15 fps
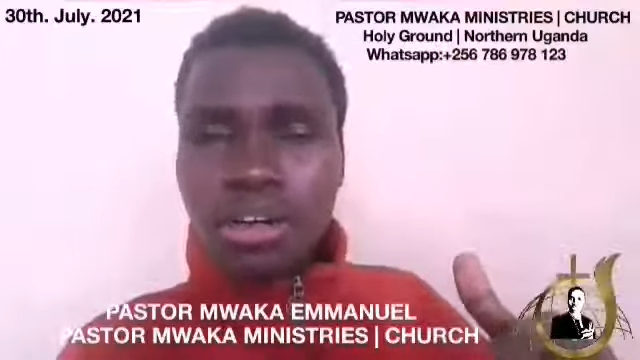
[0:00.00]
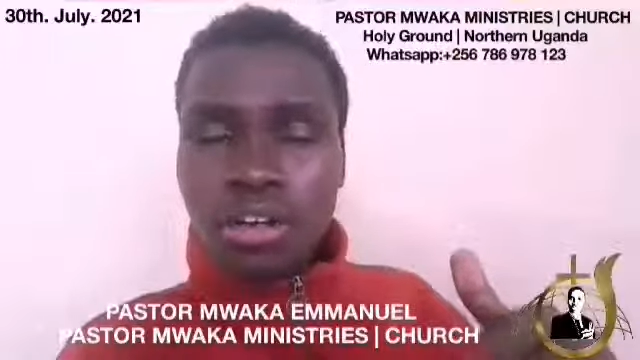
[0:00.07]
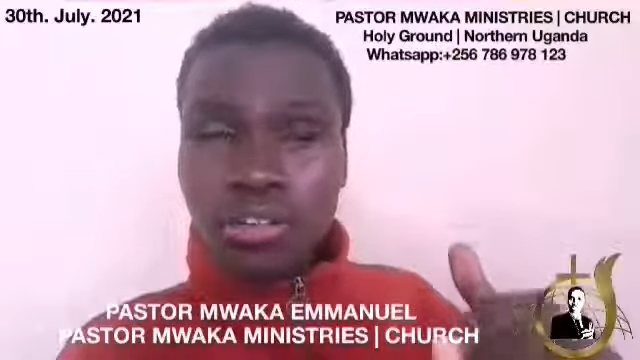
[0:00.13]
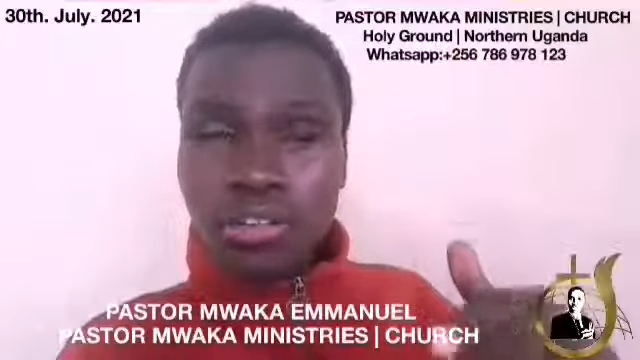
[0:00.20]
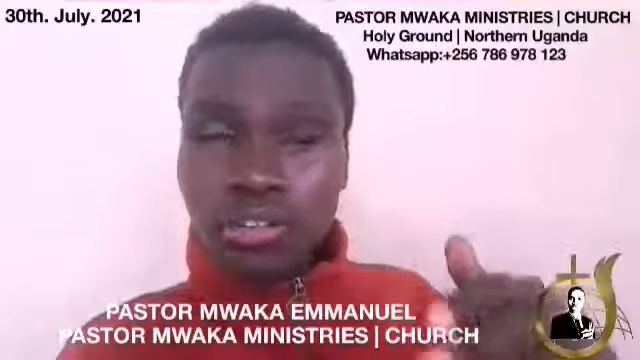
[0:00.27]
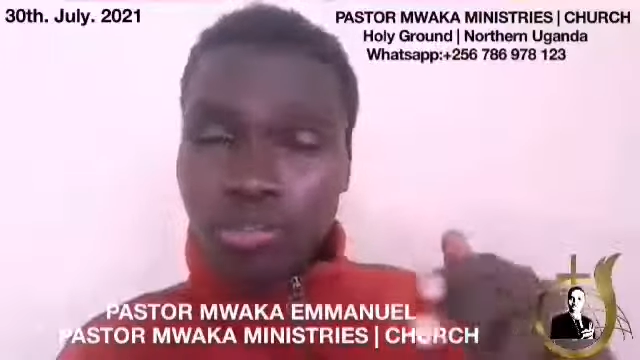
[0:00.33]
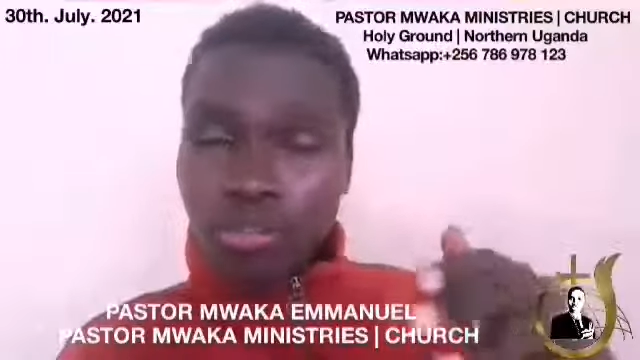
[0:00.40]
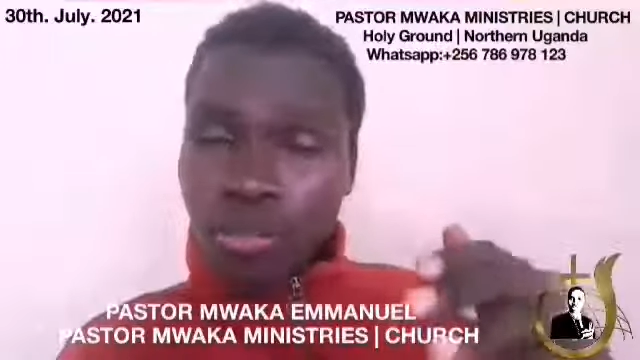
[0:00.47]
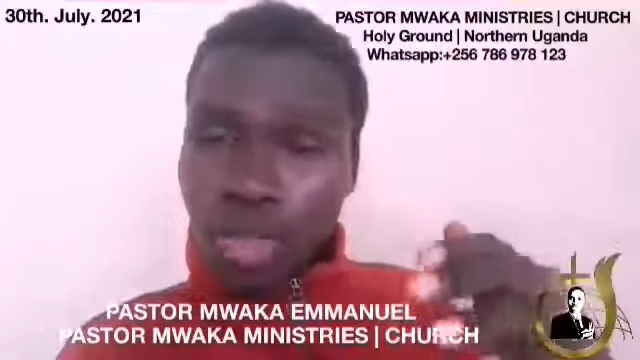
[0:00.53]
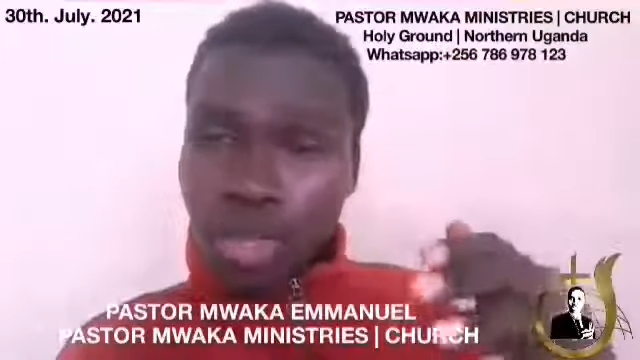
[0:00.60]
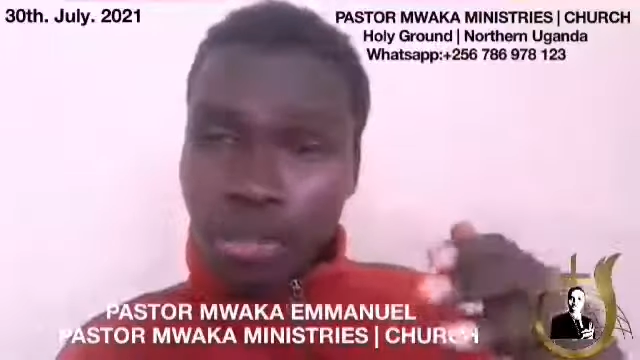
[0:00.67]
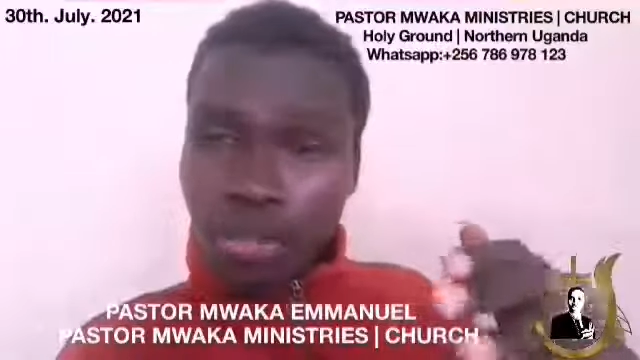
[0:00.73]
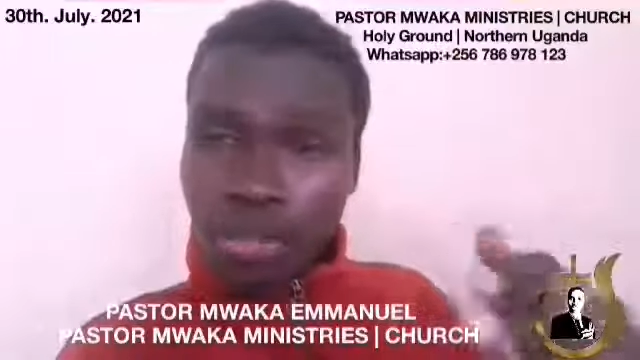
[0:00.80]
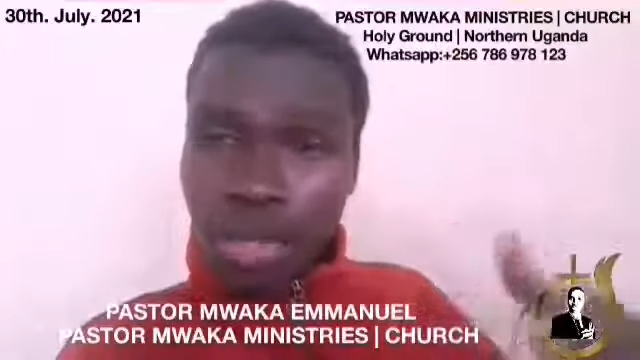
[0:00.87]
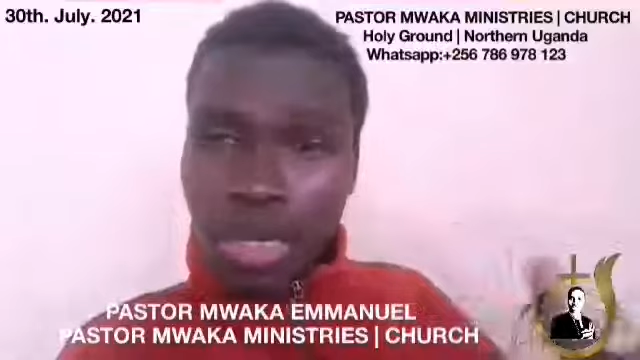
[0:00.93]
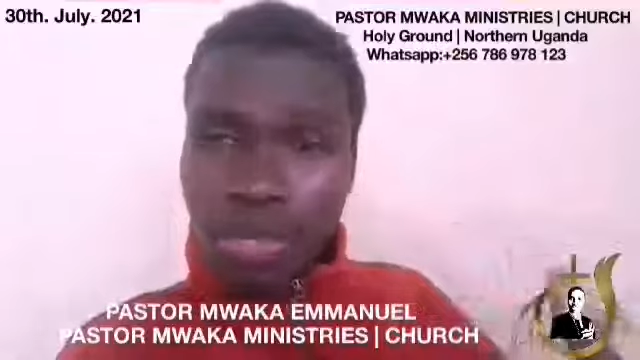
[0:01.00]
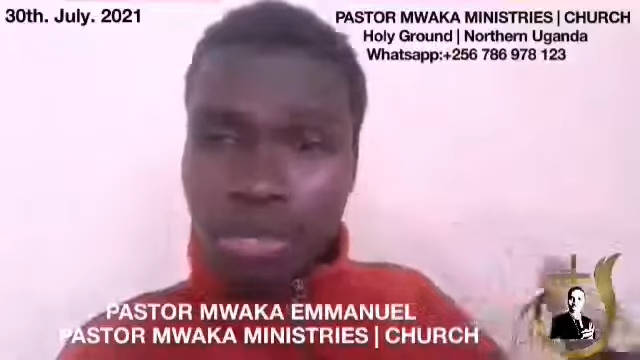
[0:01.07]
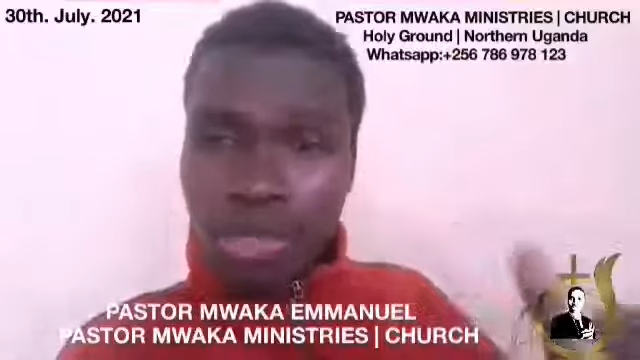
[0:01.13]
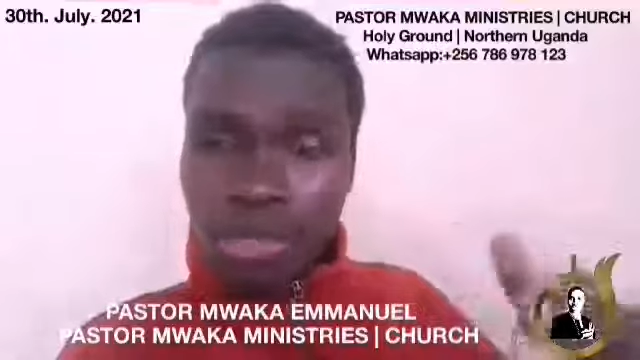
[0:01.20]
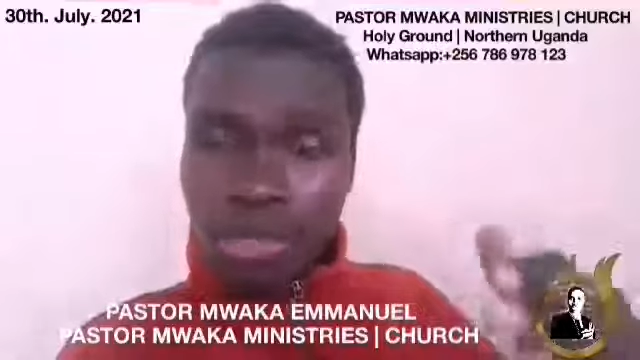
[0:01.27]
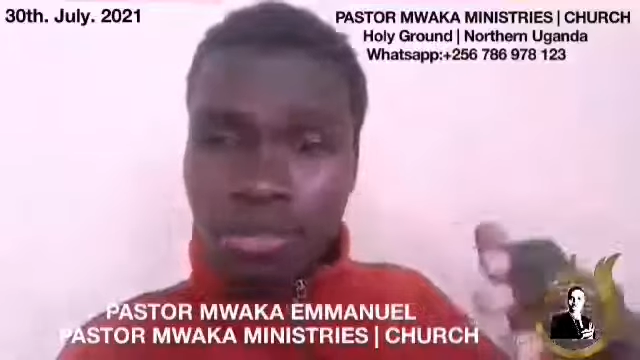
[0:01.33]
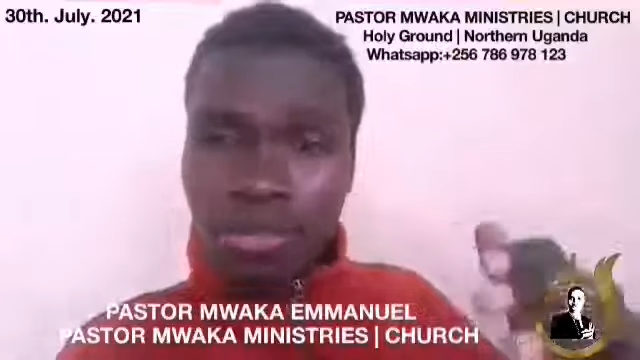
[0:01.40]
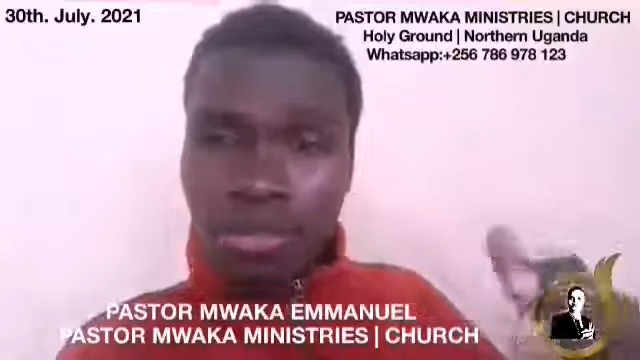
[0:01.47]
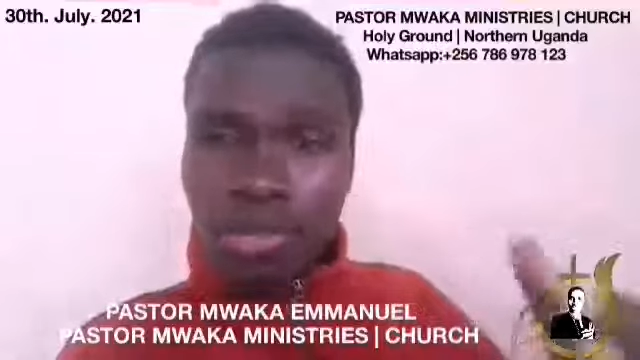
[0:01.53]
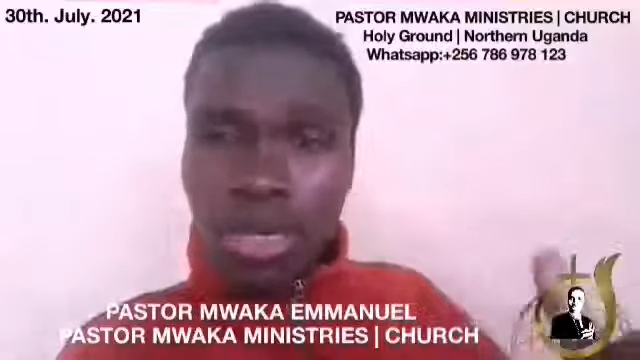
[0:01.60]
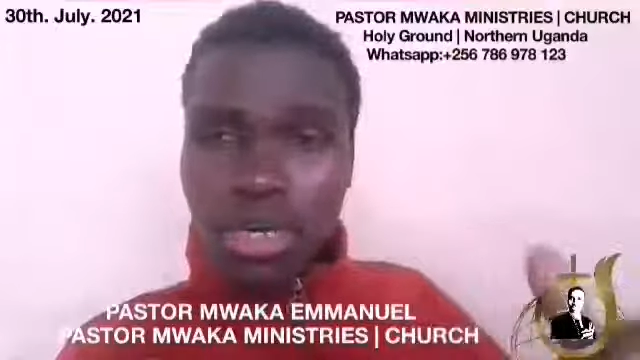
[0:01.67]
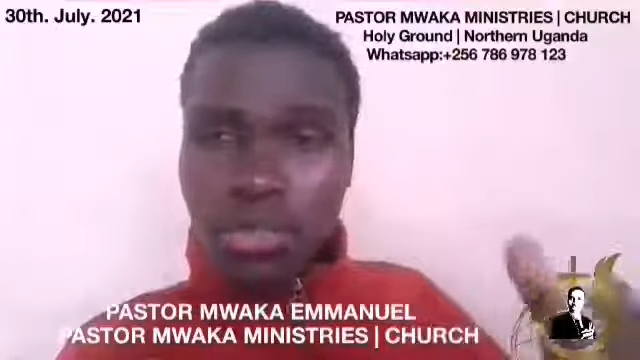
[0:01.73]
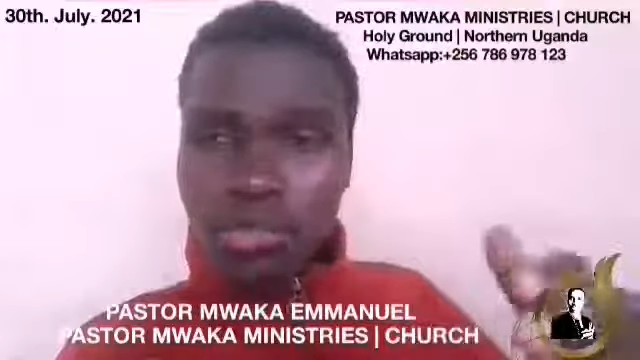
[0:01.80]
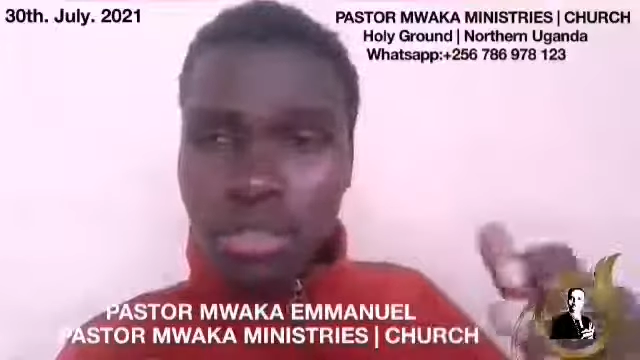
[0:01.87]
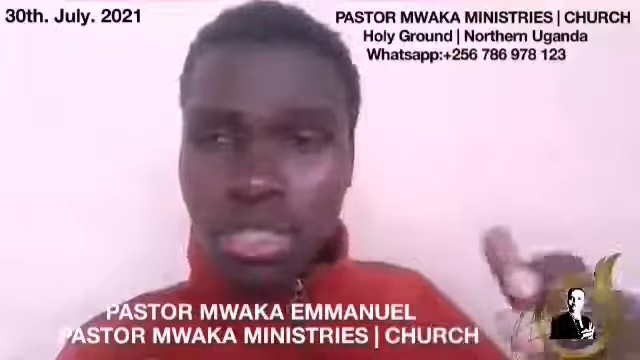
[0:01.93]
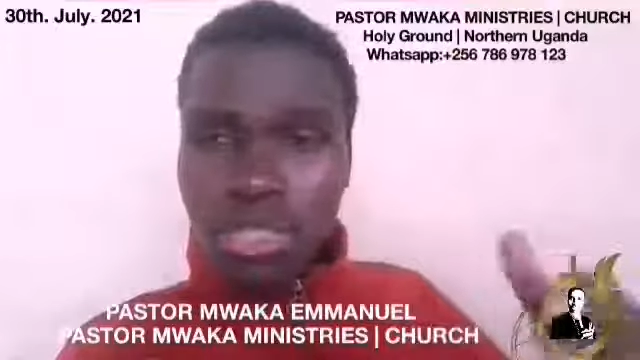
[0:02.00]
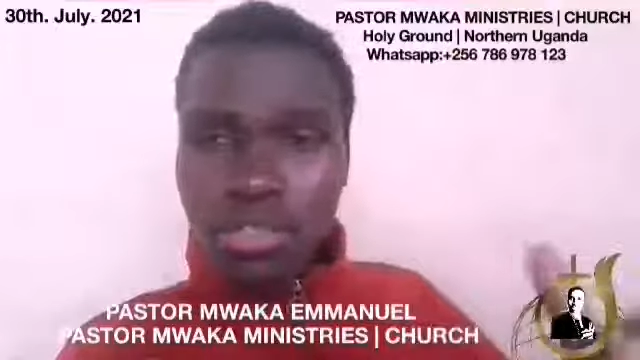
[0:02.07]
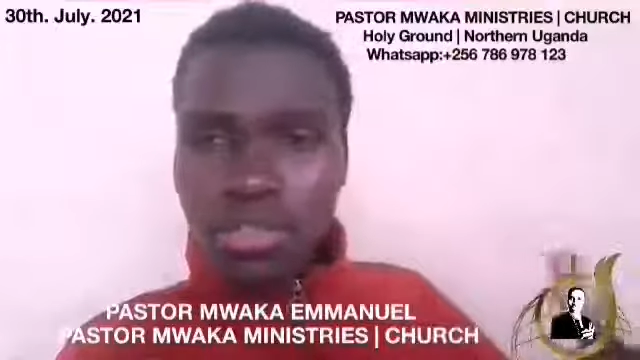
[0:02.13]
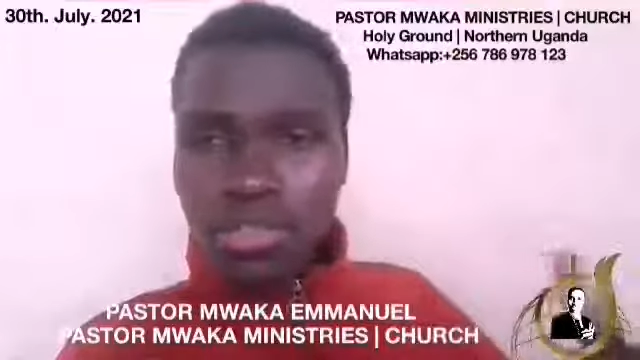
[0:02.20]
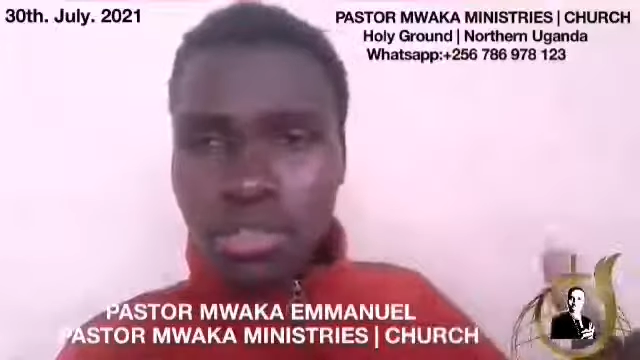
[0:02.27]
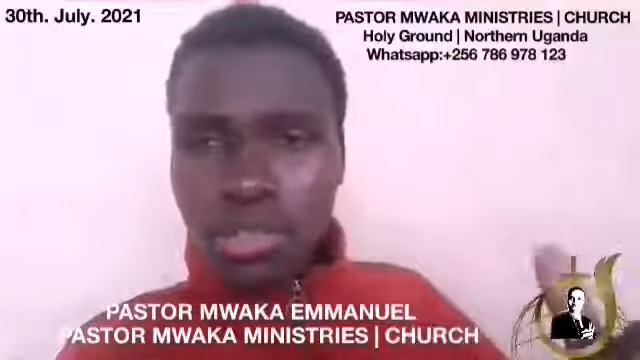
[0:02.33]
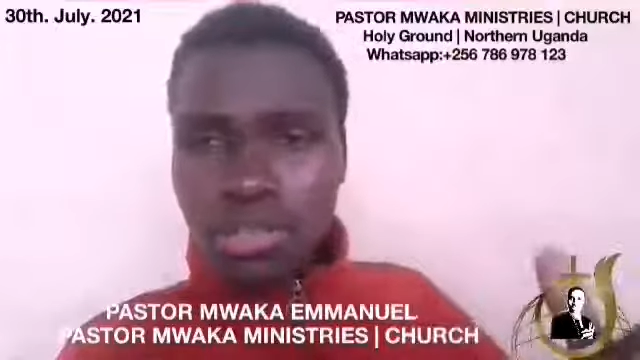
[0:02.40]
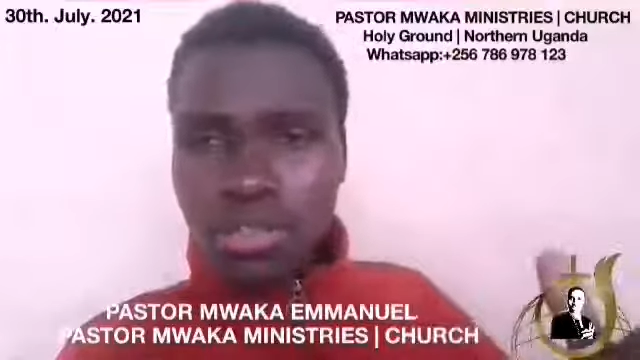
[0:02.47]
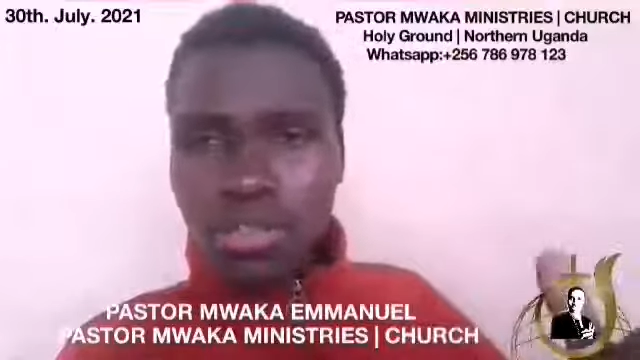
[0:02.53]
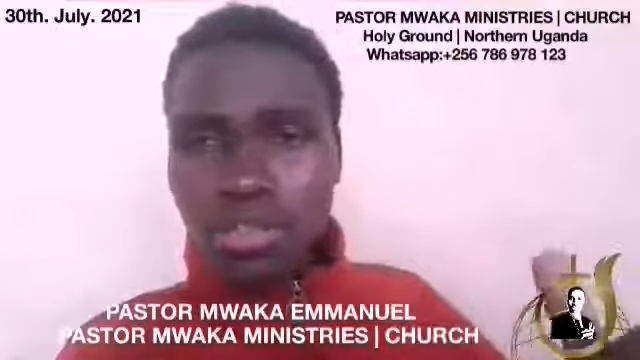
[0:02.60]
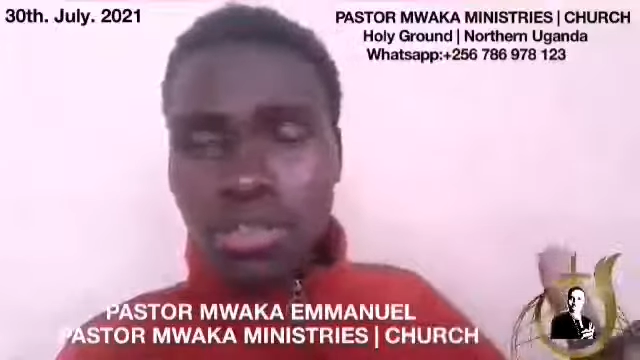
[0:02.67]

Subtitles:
of Pastor Mwak Ministries.